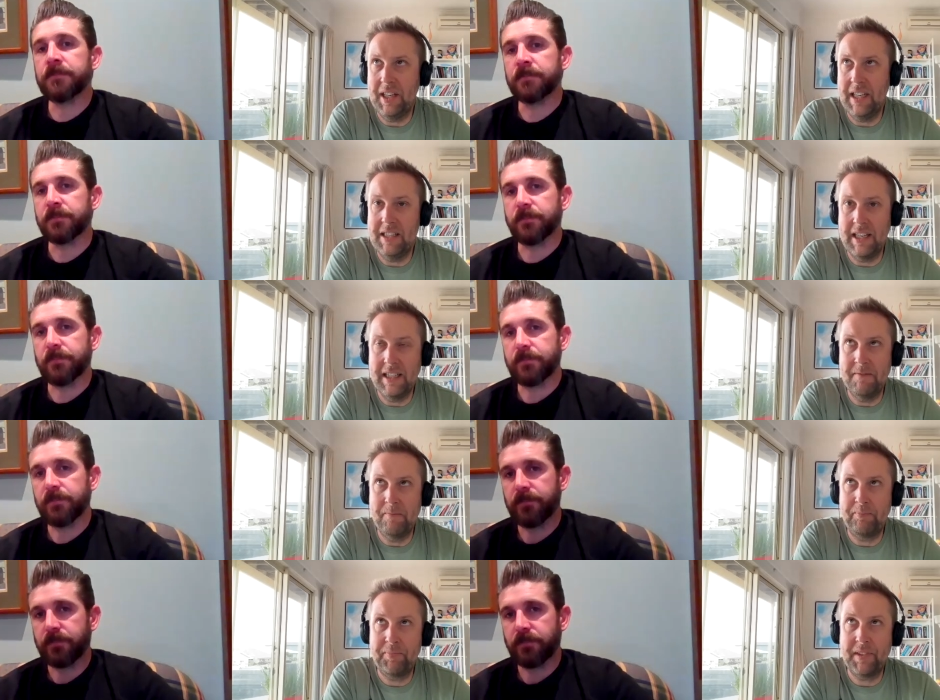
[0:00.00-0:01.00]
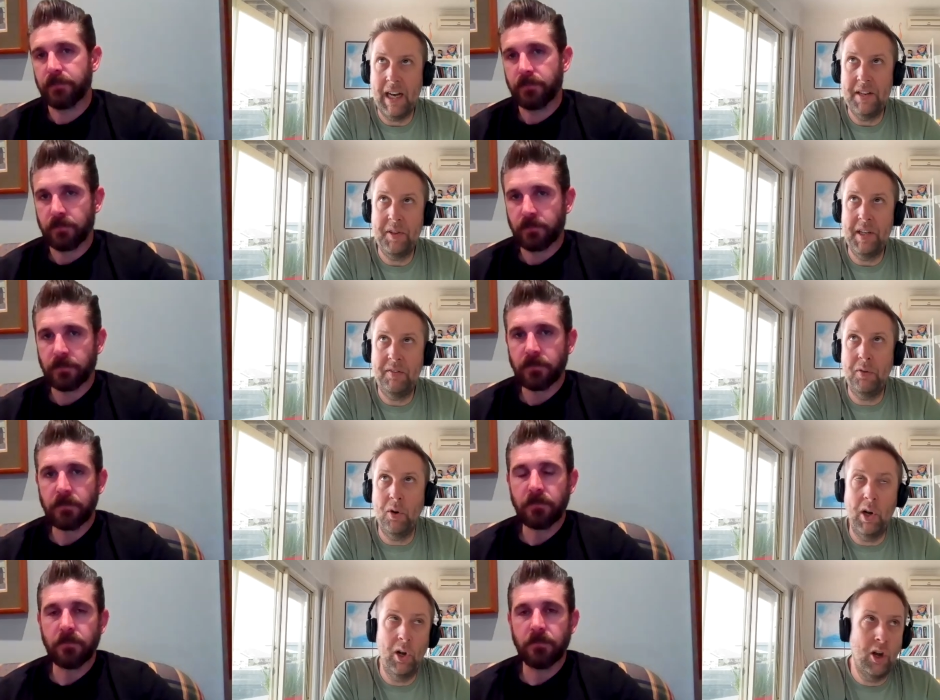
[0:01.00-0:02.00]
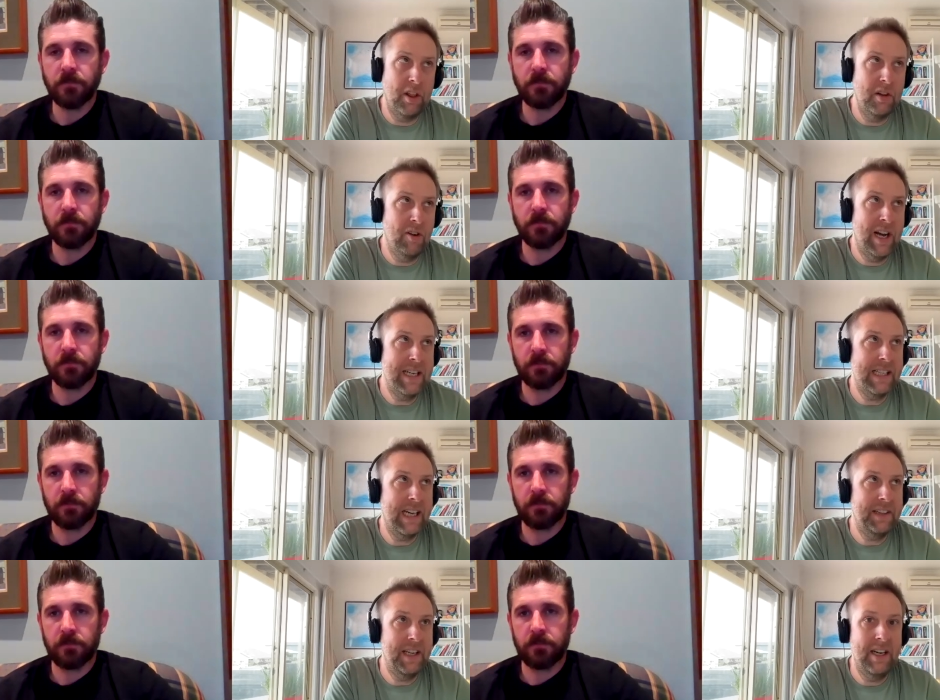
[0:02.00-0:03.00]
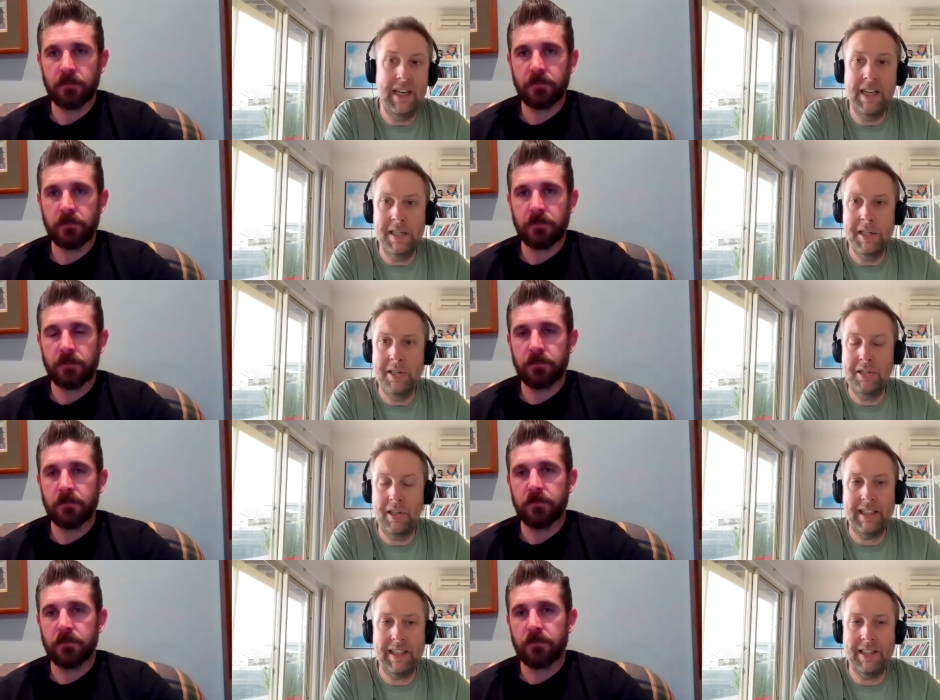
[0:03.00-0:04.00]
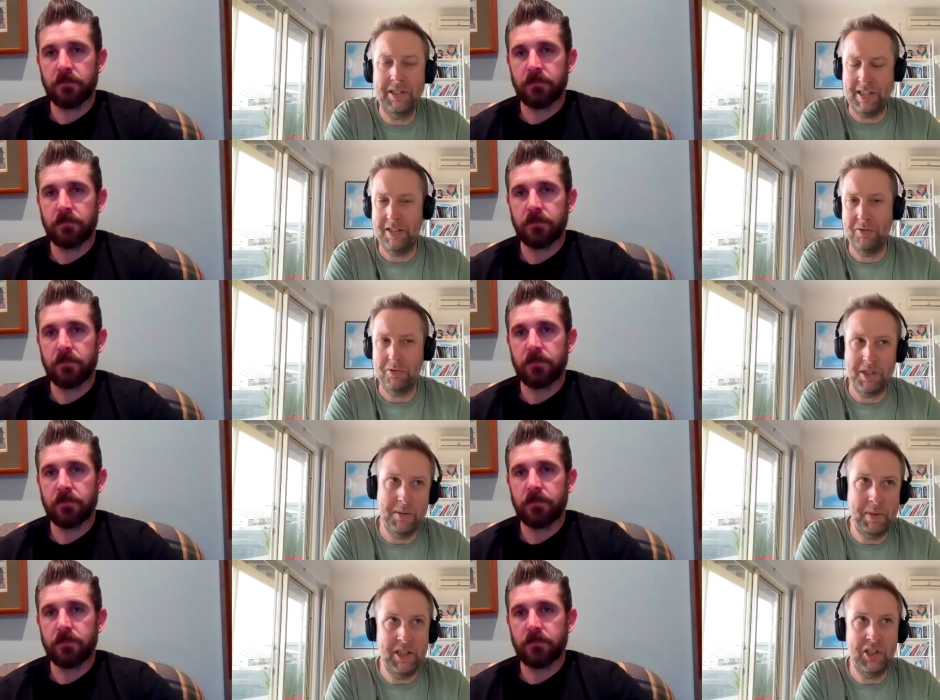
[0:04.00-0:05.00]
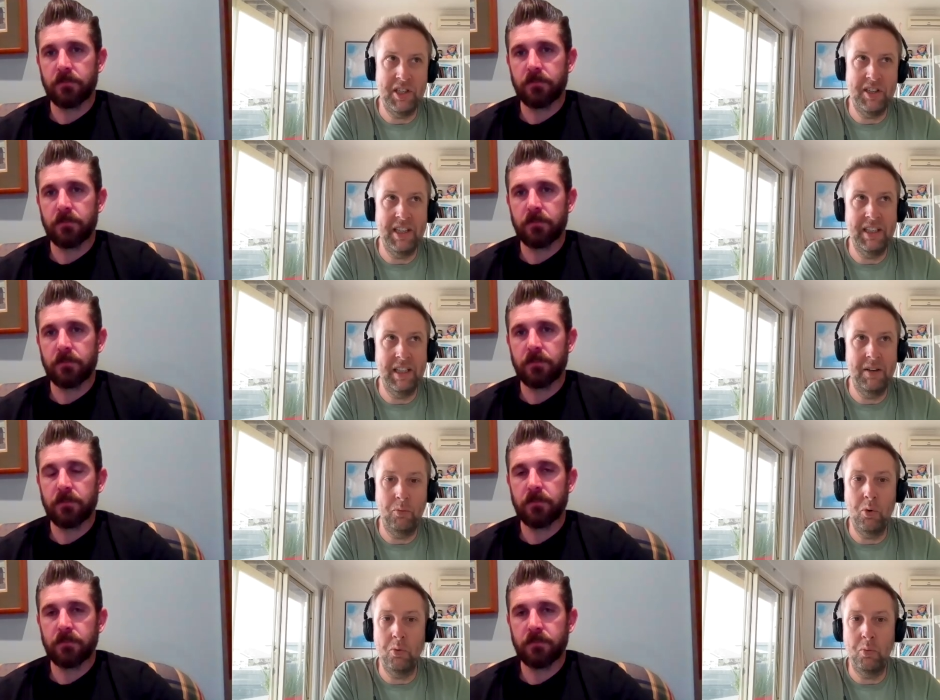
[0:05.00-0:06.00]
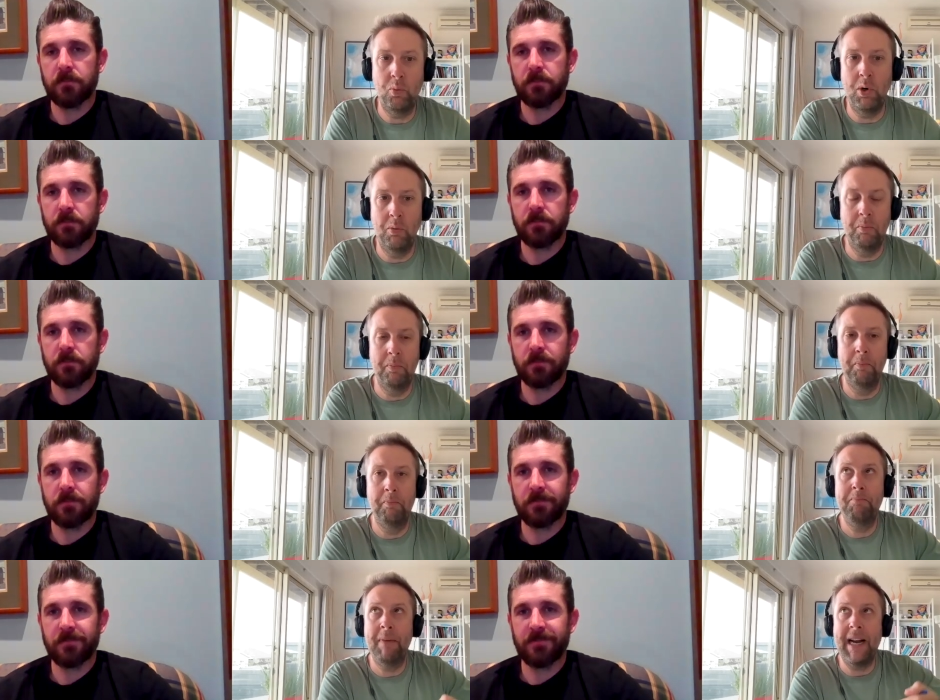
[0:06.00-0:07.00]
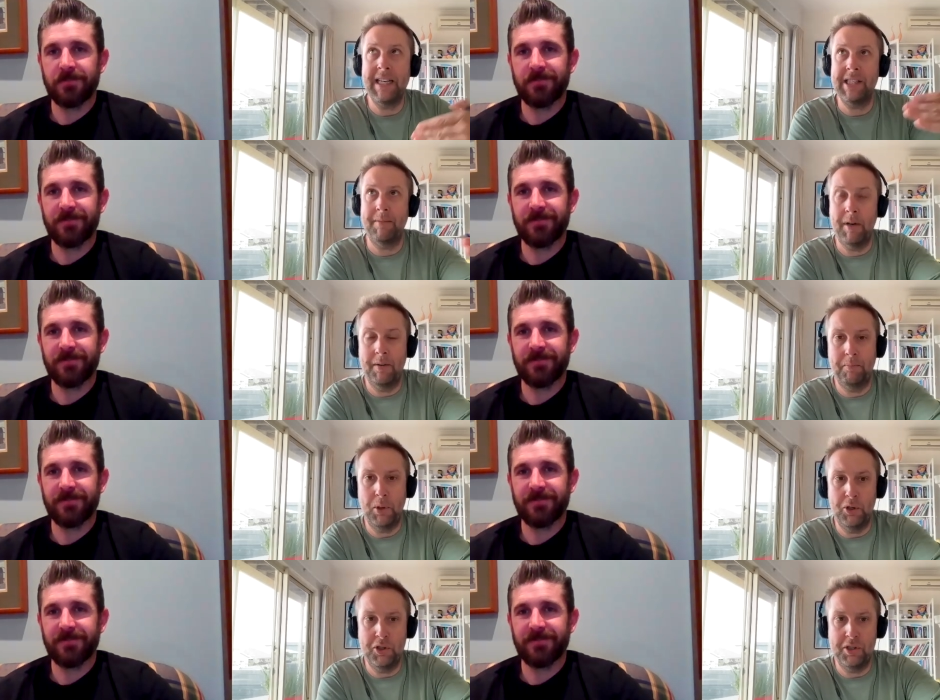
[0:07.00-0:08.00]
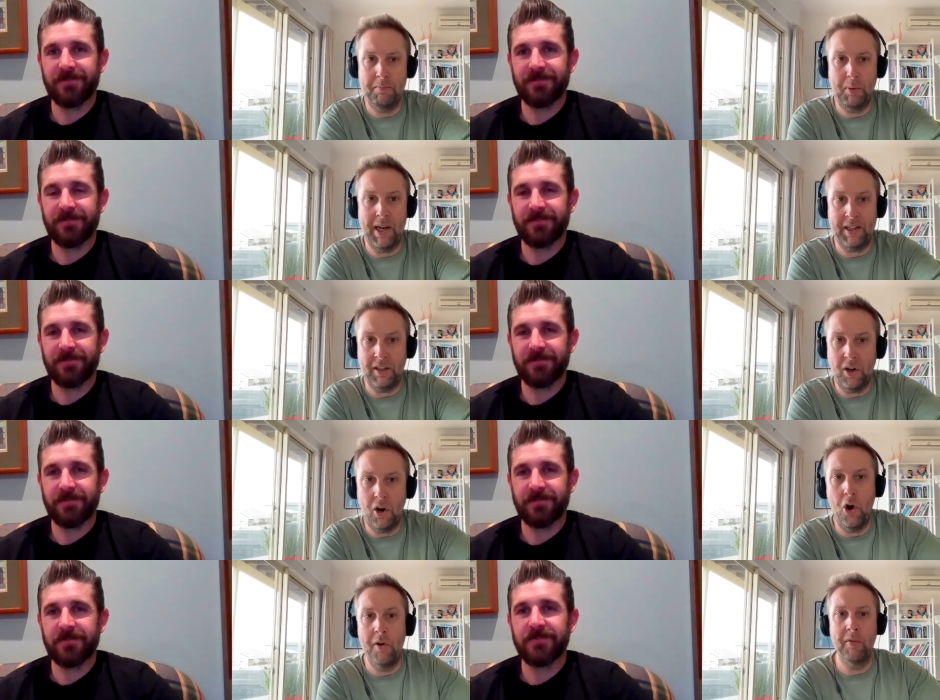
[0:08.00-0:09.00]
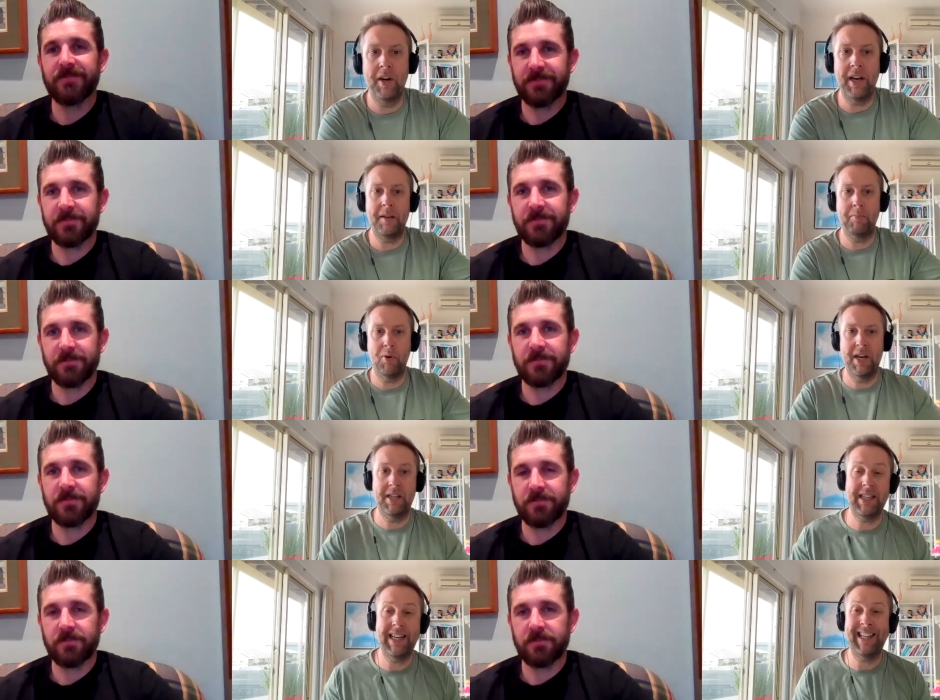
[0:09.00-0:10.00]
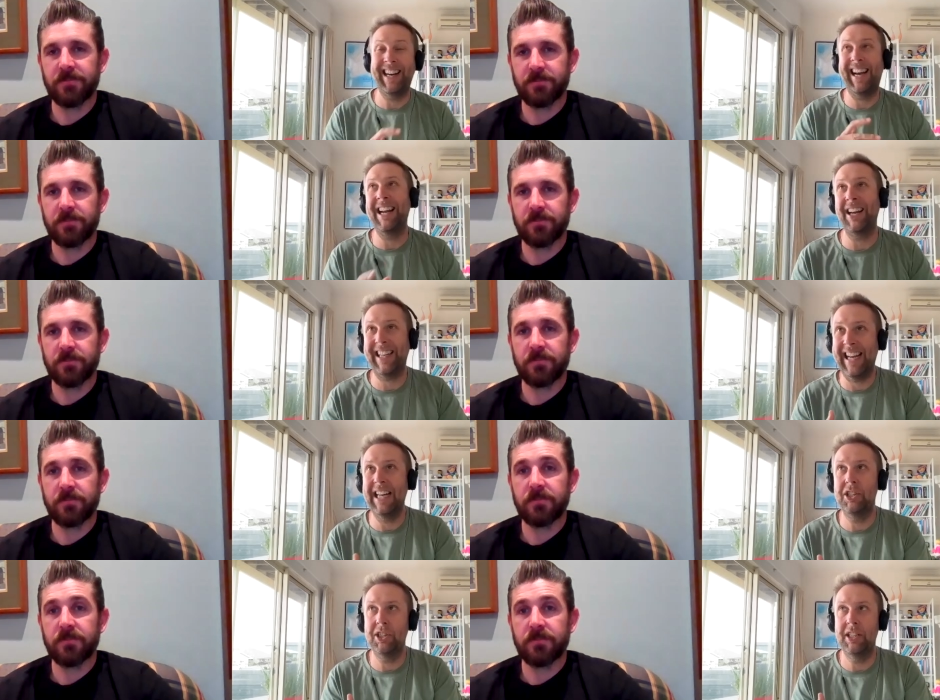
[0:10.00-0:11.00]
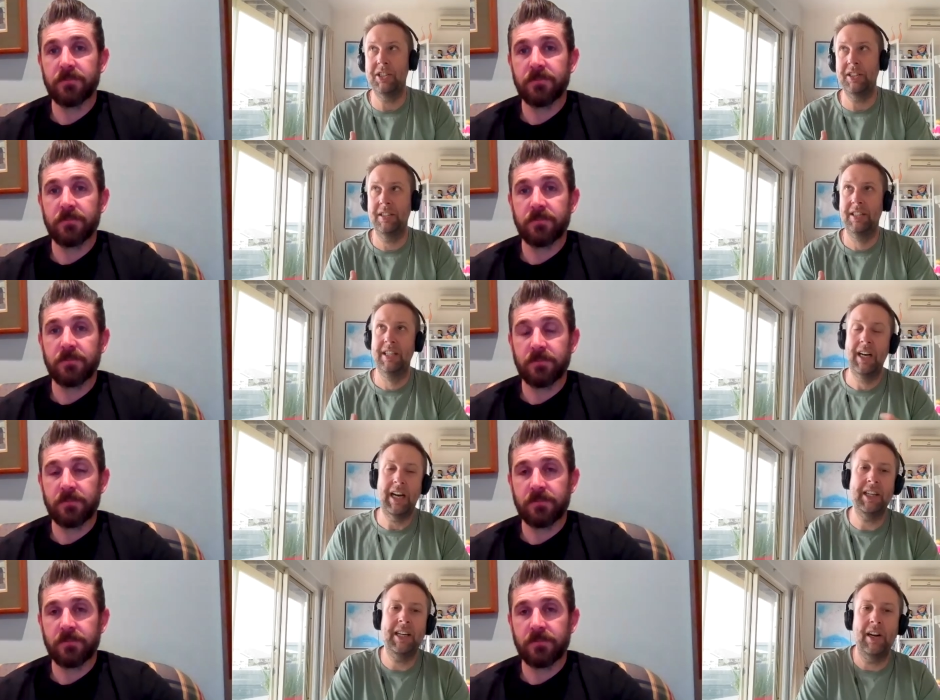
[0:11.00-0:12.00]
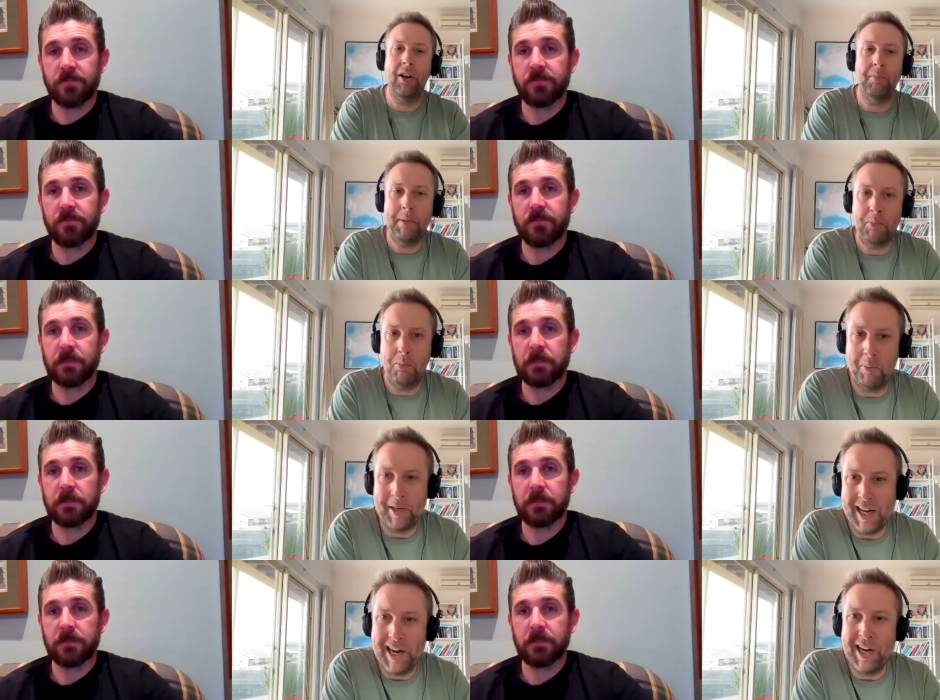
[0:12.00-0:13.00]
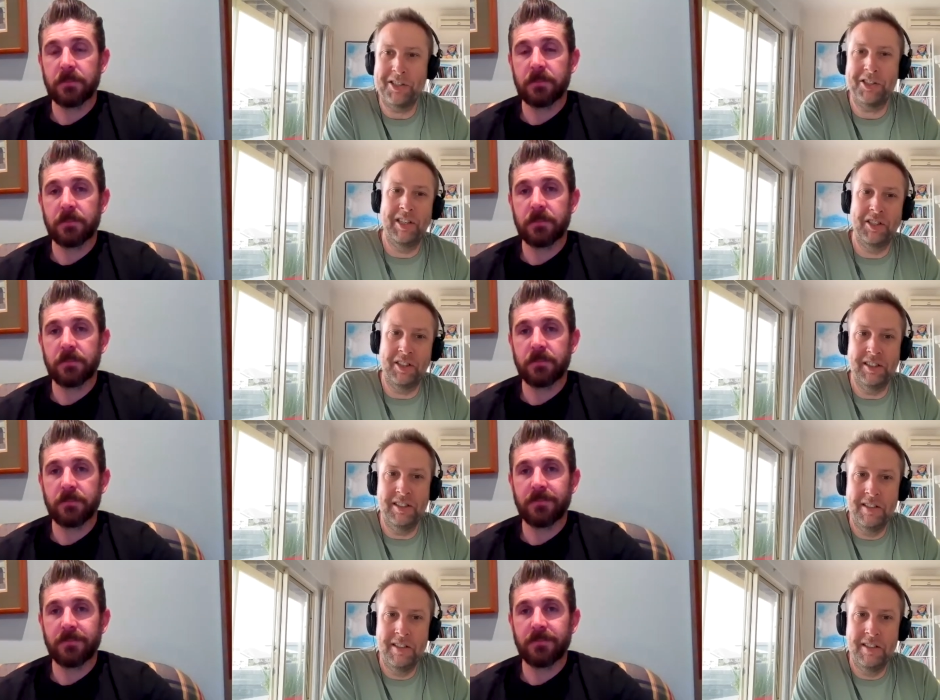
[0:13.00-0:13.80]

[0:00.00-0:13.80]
Speaker 1: it's a I think for a lot of the riders out there, it is like a salesy, pitchy thing that will will make someone purchase a bike over another brand to say that, hey, I can change it. I think a lot of people probably aren't changing it.